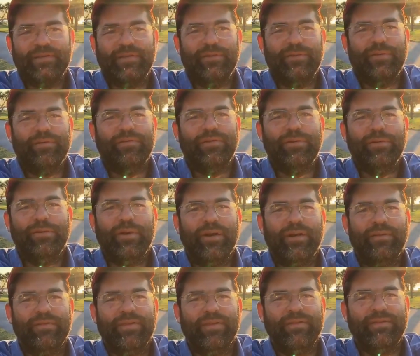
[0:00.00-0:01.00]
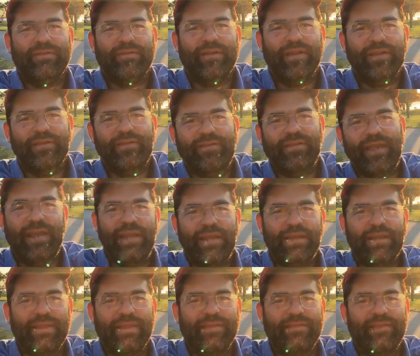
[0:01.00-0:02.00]
you a view of the sunset,
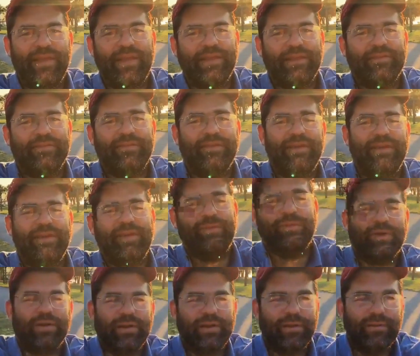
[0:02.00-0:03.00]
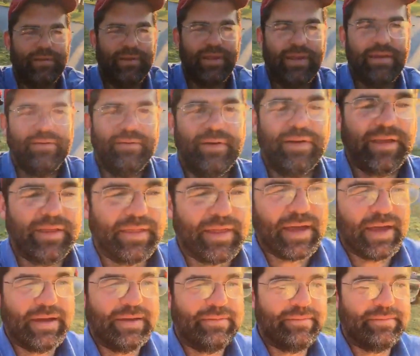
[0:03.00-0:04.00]
the setting sun, and we're going to go take a look at that.